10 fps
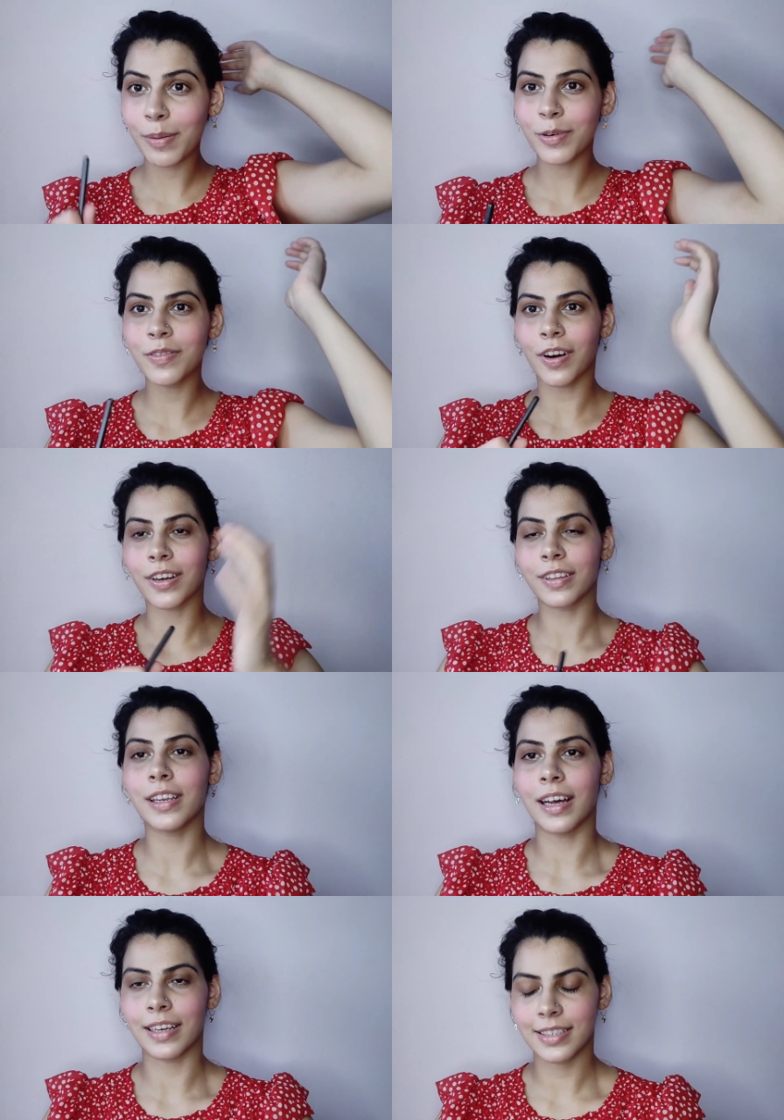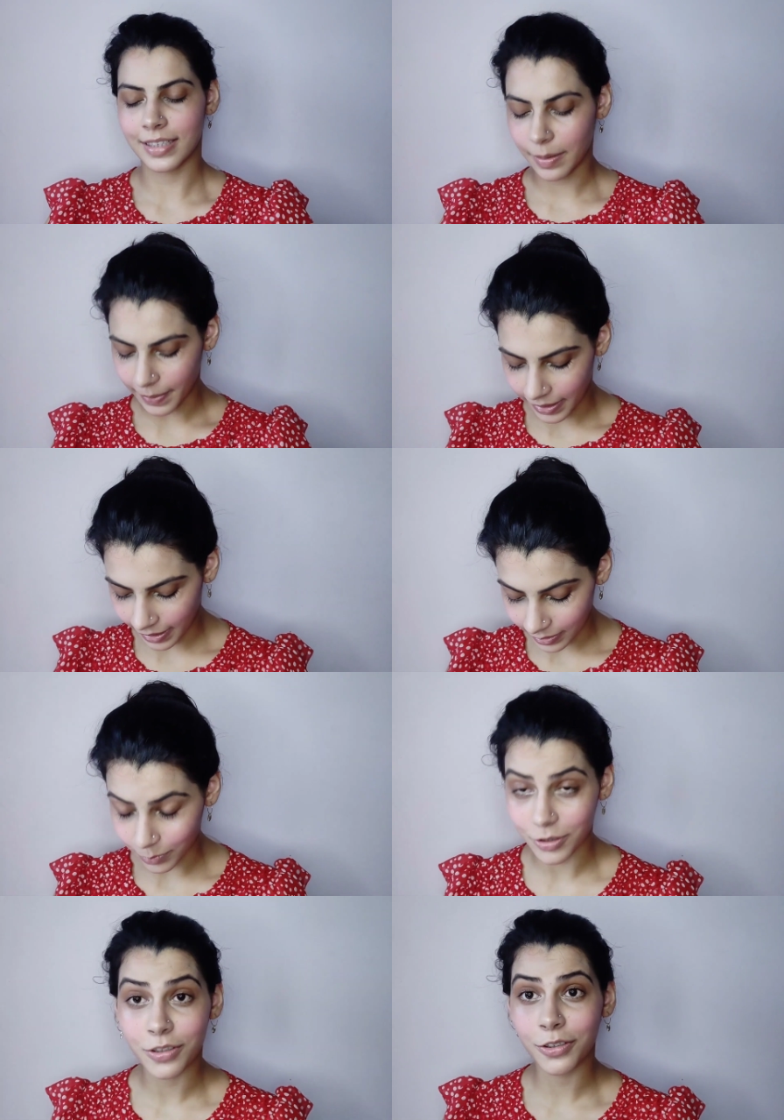we move on to the last step and like the
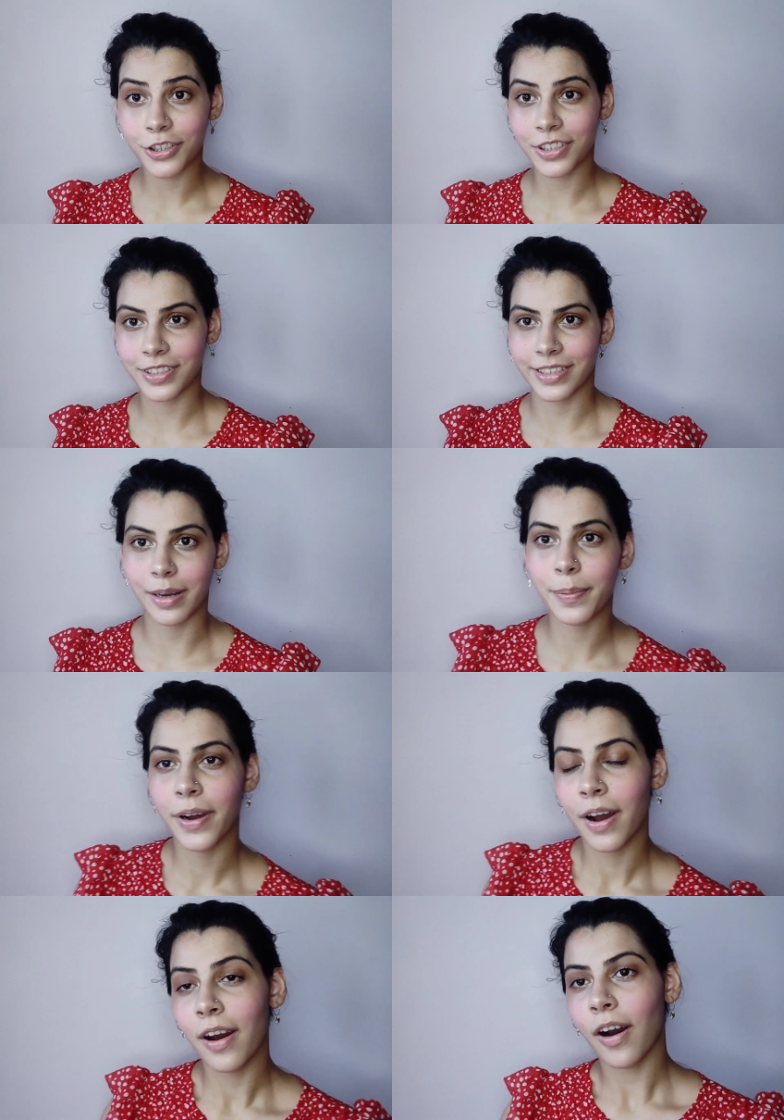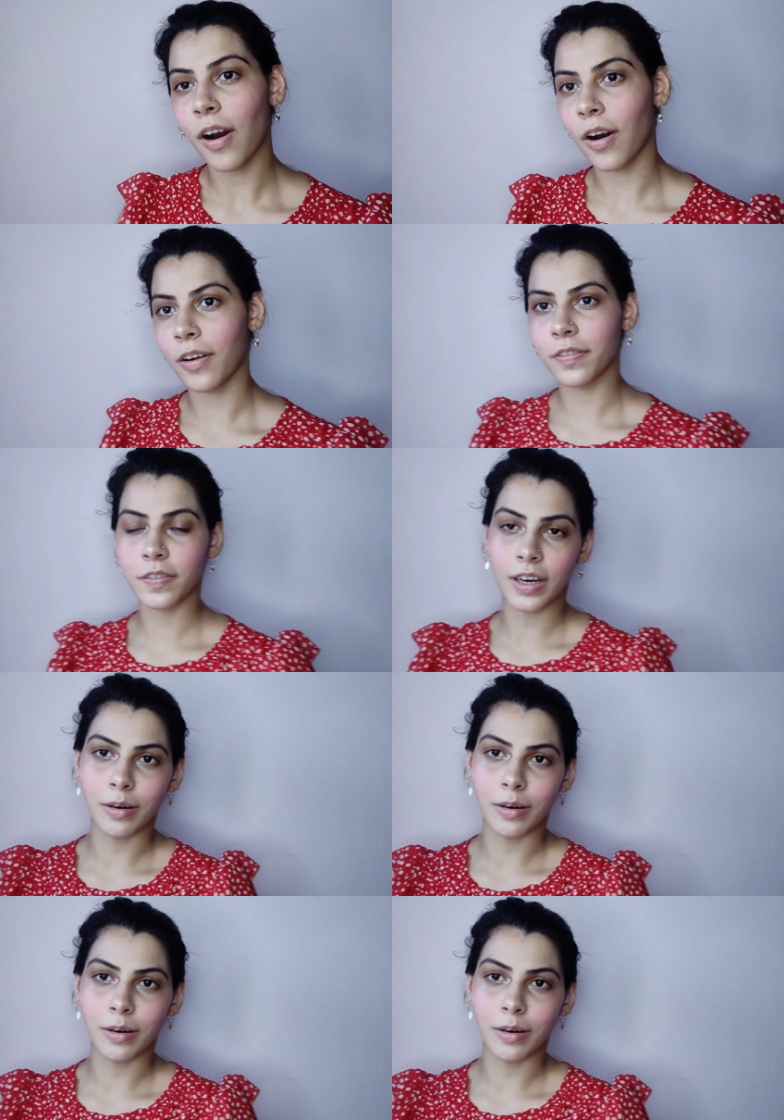most crucial step of